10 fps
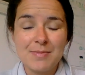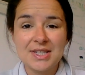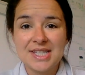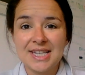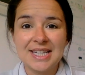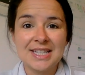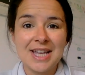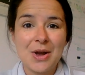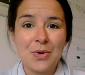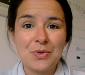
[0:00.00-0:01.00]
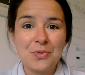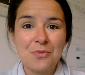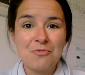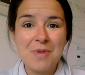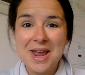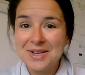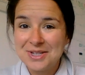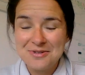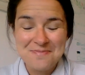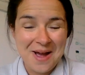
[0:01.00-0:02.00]
I've been sitting down way
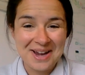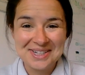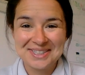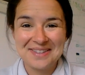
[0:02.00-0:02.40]
too much